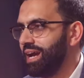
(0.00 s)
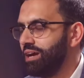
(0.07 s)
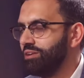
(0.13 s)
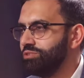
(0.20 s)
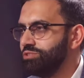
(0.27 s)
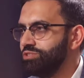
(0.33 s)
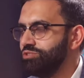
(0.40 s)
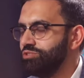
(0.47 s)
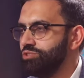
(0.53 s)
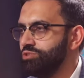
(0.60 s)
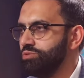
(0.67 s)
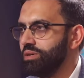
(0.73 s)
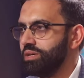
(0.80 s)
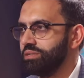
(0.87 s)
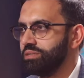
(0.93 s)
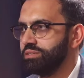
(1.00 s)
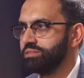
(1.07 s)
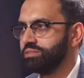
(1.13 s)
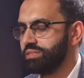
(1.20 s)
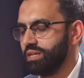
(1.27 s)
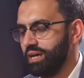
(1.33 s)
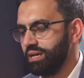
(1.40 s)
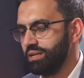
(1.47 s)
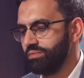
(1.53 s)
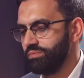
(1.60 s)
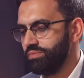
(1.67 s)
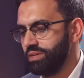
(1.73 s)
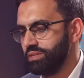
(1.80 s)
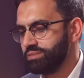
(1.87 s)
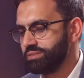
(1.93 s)
How do you understand
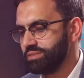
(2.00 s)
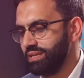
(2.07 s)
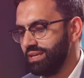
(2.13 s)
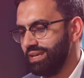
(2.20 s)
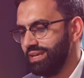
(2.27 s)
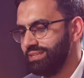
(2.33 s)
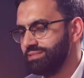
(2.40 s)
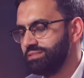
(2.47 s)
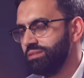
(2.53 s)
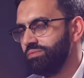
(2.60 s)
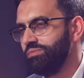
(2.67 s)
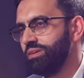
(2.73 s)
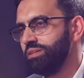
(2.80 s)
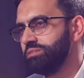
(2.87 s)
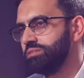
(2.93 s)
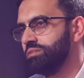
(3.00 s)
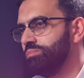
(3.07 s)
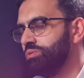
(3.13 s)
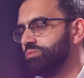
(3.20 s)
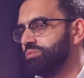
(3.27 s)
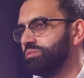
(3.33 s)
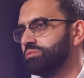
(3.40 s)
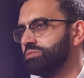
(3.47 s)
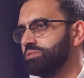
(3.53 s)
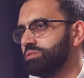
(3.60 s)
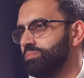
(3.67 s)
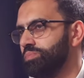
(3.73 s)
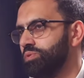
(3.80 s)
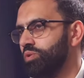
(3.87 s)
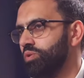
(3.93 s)
this indefensible
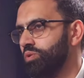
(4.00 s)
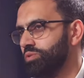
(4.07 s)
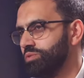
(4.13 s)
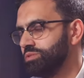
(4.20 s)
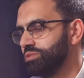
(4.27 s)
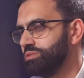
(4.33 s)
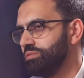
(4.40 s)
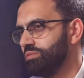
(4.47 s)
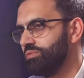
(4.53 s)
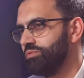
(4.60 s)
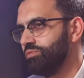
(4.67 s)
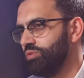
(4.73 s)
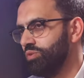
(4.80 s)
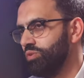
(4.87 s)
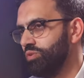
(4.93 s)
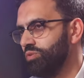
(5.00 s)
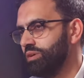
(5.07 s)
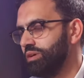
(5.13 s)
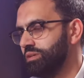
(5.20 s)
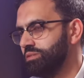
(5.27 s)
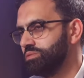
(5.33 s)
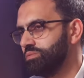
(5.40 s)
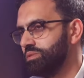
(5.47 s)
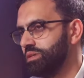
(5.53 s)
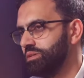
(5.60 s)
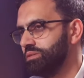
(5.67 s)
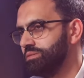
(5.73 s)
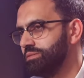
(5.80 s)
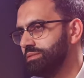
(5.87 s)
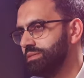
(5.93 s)
support for
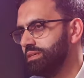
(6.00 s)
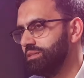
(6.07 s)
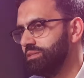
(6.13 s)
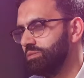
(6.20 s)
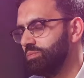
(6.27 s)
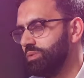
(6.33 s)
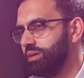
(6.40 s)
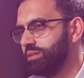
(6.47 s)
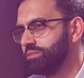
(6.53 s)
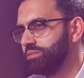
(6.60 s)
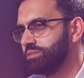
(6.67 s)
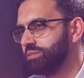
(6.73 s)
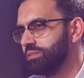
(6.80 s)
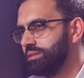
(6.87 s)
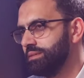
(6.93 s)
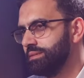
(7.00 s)
Israel in the West?